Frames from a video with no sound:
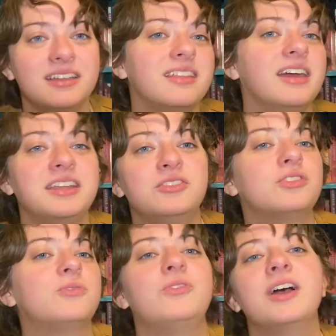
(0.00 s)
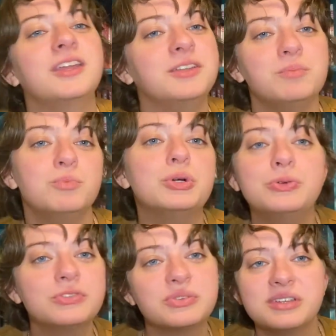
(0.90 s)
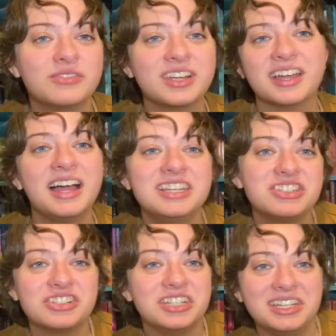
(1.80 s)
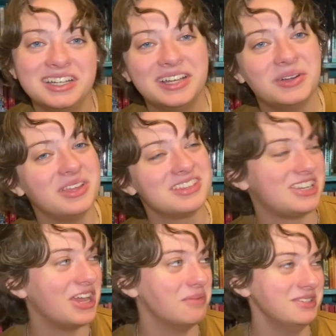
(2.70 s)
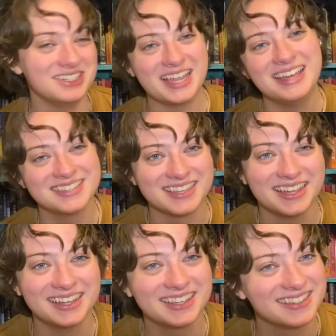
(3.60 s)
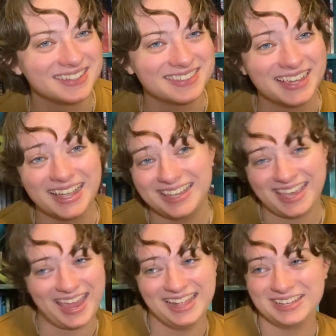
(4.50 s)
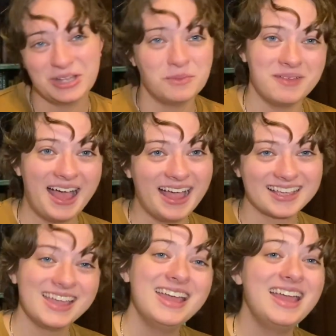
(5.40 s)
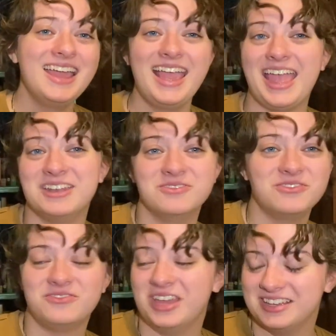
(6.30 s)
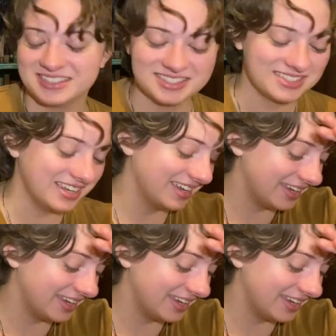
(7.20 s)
that he just fucking moves to a different country with Jim and Tessa because he's like, I can't go back and face, like,